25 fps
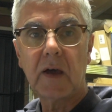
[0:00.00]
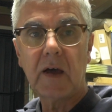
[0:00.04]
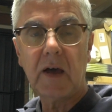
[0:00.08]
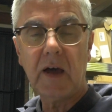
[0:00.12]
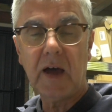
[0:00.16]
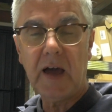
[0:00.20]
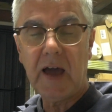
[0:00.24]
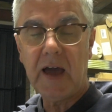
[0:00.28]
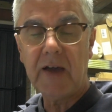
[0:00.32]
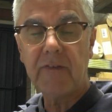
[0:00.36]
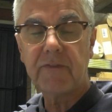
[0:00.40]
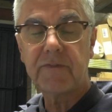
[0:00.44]

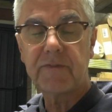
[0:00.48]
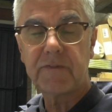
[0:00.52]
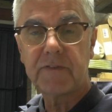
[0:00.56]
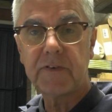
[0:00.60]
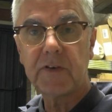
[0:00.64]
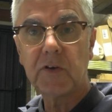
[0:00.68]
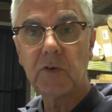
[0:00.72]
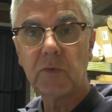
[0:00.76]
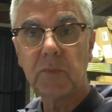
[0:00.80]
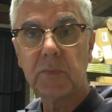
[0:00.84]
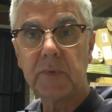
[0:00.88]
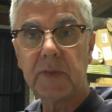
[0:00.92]
I have
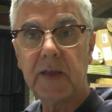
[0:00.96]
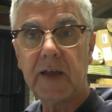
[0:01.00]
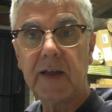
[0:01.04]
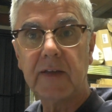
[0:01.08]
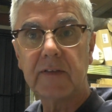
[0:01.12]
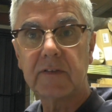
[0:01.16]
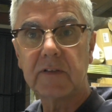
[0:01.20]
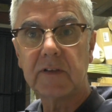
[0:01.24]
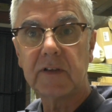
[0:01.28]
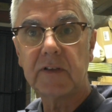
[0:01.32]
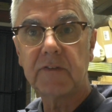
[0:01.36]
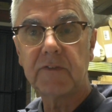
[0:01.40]
filmed
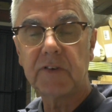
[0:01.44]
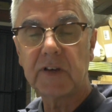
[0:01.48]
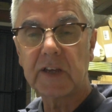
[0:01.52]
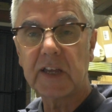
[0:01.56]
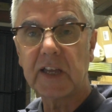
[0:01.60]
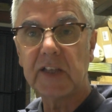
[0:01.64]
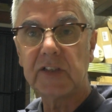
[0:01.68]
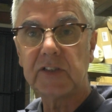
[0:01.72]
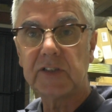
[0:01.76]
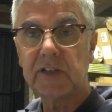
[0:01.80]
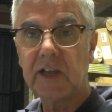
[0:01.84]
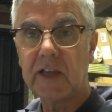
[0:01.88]
that, and if I
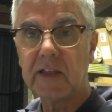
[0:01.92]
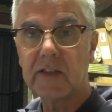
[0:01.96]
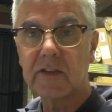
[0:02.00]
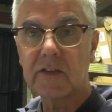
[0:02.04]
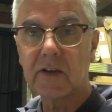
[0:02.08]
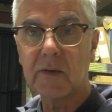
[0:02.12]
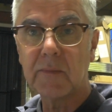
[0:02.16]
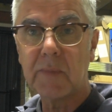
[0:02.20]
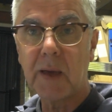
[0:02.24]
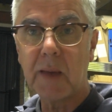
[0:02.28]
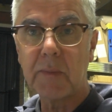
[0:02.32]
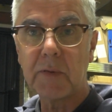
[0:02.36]
get a
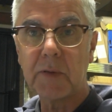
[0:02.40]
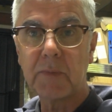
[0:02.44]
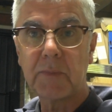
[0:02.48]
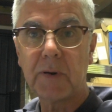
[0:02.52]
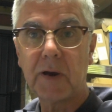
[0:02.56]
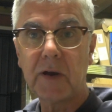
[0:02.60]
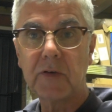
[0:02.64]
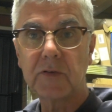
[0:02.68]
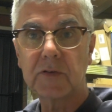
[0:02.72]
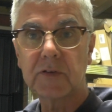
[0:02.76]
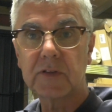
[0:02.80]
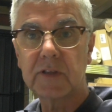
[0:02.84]
chance I'll maybe
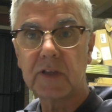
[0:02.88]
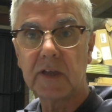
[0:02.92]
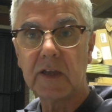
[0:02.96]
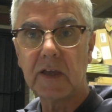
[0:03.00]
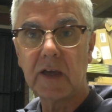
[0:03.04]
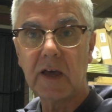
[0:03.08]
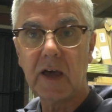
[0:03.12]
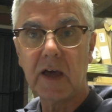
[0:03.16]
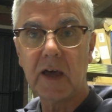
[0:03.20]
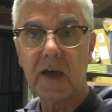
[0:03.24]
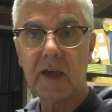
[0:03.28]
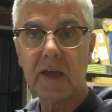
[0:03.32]
post
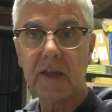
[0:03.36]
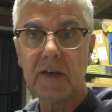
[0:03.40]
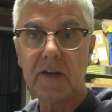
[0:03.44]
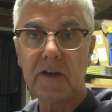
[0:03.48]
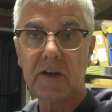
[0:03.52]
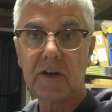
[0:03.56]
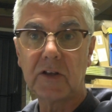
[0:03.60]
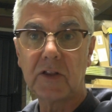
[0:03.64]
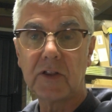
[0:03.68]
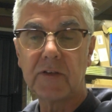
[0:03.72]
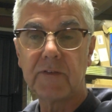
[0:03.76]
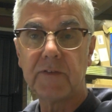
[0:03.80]
it in
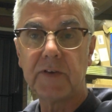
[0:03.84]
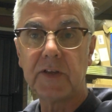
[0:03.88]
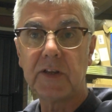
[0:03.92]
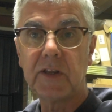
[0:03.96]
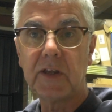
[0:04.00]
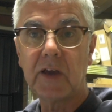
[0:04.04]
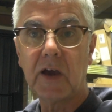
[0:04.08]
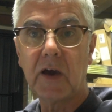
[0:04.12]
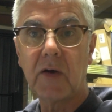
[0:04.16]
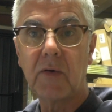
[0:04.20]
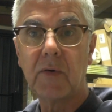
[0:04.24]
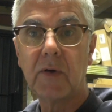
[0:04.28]
another
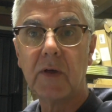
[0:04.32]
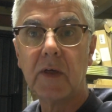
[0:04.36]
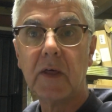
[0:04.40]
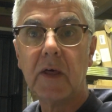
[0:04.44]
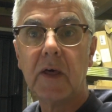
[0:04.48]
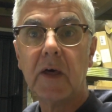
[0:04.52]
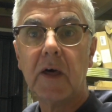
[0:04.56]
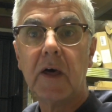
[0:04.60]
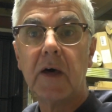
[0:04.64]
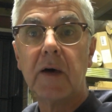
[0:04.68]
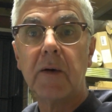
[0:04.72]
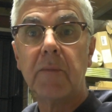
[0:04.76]
video,
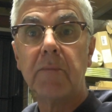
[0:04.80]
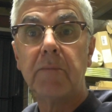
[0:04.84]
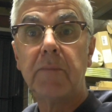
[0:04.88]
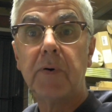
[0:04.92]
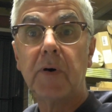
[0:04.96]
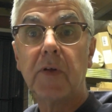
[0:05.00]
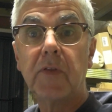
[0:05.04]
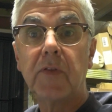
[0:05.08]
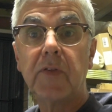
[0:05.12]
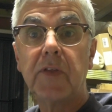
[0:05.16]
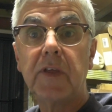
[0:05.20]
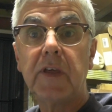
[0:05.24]

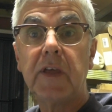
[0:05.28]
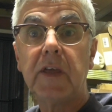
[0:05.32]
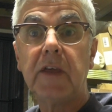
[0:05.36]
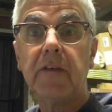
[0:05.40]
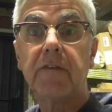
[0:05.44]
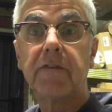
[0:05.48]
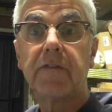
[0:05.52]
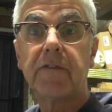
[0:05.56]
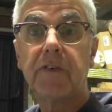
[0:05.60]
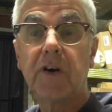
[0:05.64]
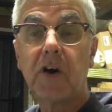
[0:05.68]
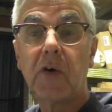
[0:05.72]
but the
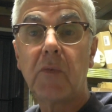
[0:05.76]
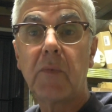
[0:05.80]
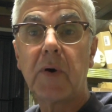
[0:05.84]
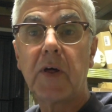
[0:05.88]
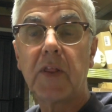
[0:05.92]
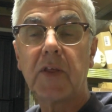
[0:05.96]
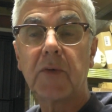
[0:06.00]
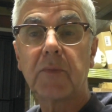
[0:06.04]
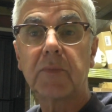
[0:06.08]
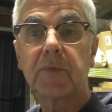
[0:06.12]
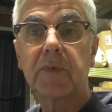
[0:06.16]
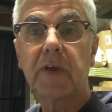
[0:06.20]

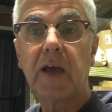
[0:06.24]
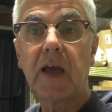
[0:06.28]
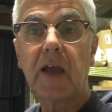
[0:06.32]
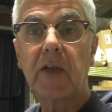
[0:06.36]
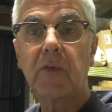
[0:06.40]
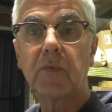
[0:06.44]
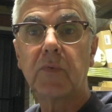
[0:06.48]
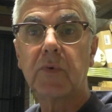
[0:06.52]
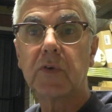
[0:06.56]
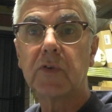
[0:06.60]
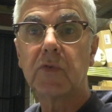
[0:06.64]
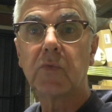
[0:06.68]
firmware
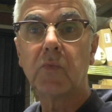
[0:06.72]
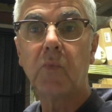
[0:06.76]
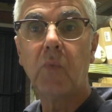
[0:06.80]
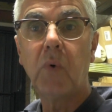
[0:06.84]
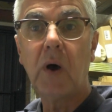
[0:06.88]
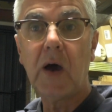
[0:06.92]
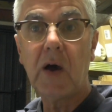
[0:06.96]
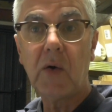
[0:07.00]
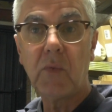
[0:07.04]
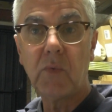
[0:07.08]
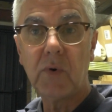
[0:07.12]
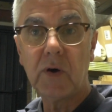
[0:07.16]
update was
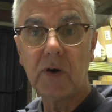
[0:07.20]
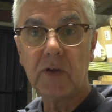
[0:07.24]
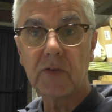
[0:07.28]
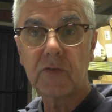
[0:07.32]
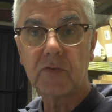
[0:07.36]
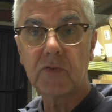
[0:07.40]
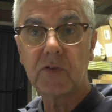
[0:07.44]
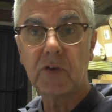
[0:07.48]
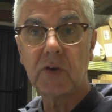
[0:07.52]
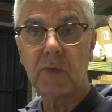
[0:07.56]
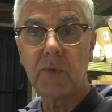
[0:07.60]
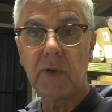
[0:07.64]
well
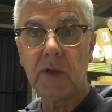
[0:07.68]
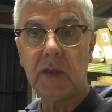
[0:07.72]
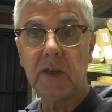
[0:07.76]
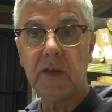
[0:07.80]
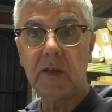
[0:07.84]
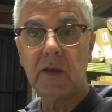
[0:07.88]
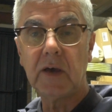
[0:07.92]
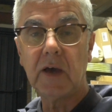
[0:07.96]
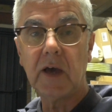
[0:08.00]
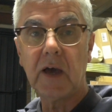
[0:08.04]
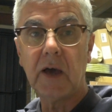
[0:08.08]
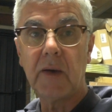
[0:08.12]
worth
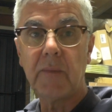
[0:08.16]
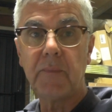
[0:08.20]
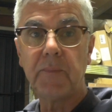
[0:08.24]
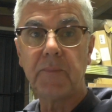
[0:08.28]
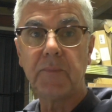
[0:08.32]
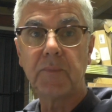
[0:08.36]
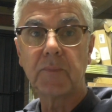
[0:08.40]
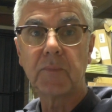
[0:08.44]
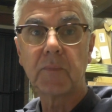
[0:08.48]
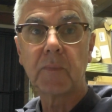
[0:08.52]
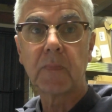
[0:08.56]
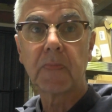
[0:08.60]
doing.
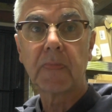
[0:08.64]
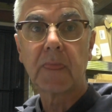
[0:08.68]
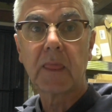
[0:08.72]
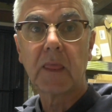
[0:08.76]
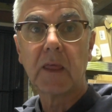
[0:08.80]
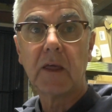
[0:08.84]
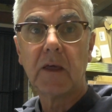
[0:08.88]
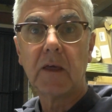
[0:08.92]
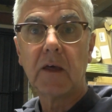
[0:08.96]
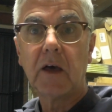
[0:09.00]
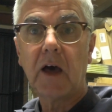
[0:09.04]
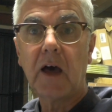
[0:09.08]

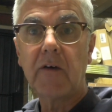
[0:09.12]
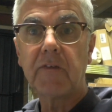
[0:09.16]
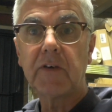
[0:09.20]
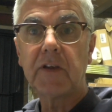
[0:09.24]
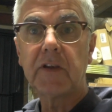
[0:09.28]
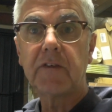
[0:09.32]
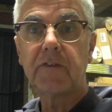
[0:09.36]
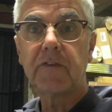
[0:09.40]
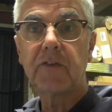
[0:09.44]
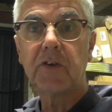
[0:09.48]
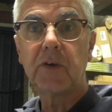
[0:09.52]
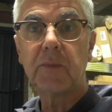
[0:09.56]
I've
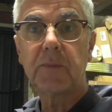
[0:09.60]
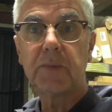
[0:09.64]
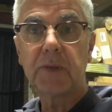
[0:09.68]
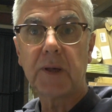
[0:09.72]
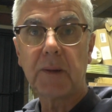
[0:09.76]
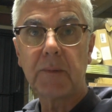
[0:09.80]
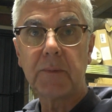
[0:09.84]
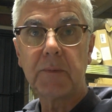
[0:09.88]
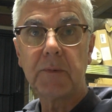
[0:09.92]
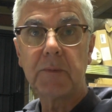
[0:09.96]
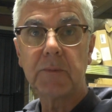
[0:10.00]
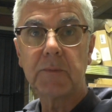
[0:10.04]
had a few
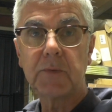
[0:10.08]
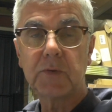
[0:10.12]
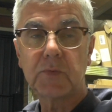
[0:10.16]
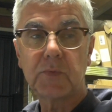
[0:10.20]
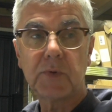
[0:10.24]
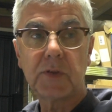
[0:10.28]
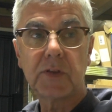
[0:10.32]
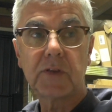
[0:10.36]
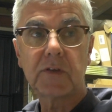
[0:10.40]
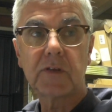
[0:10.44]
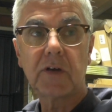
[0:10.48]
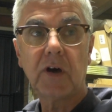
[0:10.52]
problems
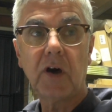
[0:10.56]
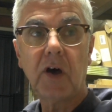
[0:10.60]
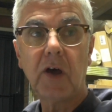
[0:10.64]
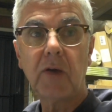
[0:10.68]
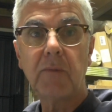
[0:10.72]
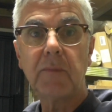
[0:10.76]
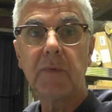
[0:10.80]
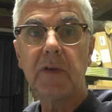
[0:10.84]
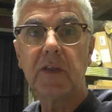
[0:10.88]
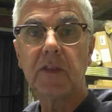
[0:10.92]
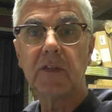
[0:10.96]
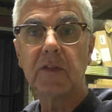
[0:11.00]
with
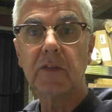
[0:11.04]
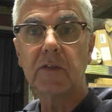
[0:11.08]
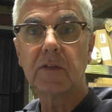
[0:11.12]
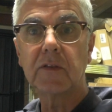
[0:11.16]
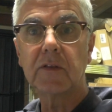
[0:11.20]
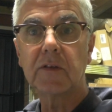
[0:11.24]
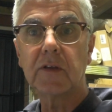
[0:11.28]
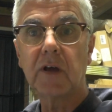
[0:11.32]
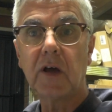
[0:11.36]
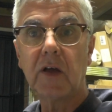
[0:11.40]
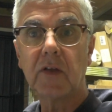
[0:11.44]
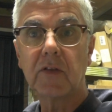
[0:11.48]

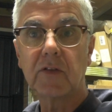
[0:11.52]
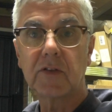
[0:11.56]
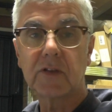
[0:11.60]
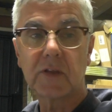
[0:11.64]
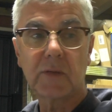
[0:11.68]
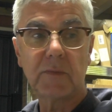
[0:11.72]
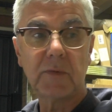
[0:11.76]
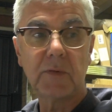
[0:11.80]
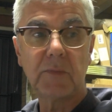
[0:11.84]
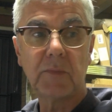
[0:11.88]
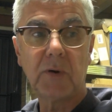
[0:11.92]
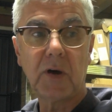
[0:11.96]
timings on
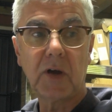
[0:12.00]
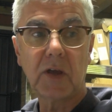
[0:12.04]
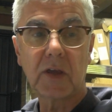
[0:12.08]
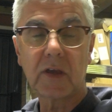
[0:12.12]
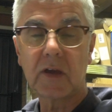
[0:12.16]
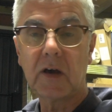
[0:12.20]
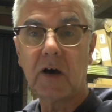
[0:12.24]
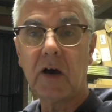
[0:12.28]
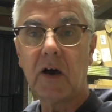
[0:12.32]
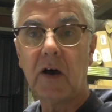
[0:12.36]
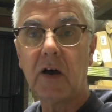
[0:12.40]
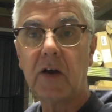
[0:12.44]
some of my
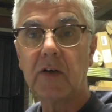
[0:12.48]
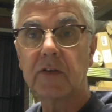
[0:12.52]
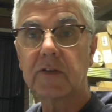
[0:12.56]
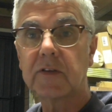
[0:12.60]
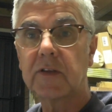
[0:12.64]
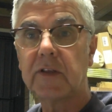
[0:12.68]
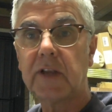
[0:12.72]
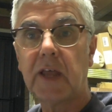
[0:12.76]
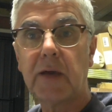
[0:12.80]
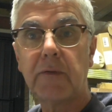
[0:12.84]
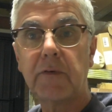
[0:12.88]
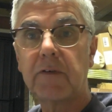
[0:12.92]
cars,
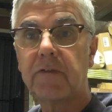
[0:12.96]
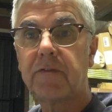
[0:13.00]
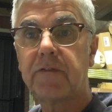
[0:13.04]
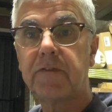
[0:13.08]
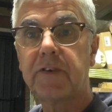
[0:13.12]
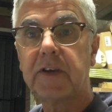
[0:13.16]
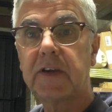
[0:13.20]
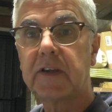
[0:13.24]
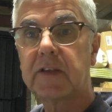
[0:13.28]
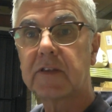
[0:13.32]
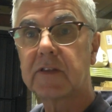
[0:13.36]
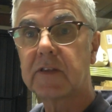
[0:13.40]
and they were
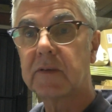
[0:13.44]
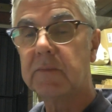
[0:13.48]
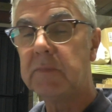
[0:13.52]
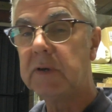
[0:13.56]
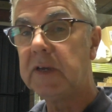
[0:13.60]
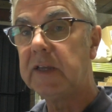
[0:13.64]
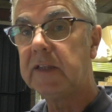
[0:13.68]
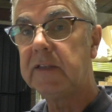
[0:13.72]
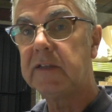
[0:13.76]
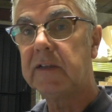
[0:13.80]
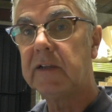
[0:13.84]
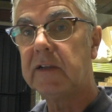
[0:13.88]
fixed
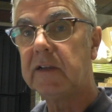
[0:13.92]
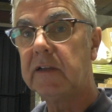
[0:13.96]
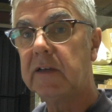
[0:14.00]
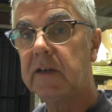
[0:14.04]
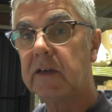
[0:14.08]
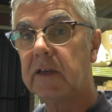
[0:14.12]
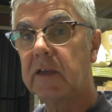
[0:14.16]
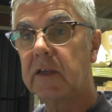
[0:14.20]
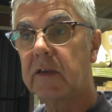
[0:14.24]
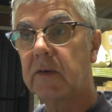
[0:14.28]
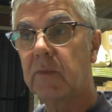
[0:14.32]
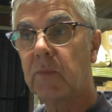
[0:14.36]

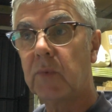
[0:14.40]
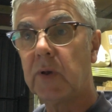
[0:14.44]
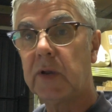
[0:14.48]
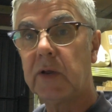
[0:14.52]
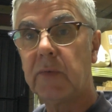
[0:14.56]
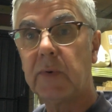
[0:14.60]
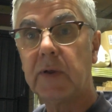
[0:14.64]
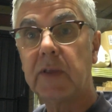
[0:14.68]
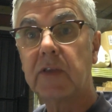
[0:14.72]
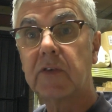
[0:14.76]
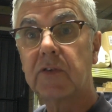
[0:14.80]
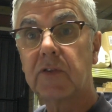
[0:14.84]
immediately when
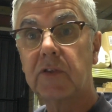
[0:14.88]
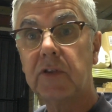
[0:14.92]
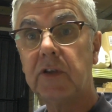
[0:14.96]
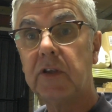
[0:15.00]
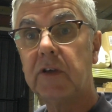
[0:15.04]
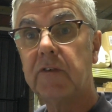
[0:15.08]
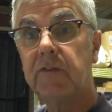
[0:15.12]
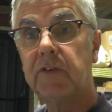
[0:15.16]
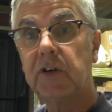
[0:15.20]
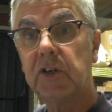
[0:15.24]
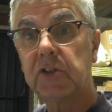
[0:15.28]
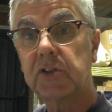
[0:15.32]
I went to the
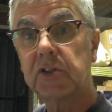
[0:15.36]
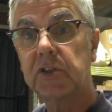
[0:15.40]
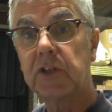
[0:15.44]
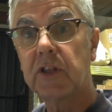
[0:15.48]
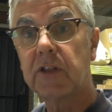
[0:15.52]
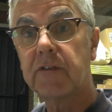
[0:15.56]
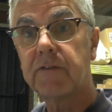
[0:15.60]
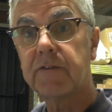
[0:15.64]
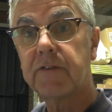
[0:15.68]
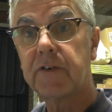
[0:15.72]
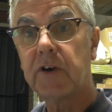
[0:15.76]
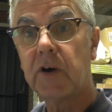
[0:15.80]
new version
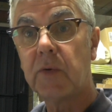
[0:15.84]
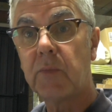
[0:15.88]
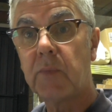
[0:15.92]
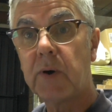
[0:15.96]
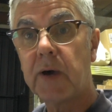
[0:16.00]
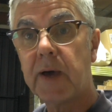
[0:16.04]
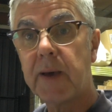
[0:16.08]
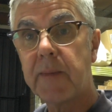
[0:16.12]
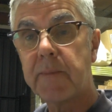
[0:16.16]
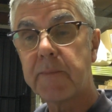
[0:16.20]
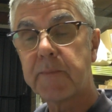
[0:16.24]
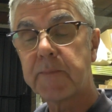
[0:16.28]
of the
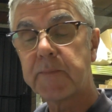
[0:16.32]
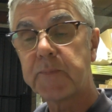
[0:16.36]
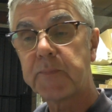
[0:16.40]
firmware.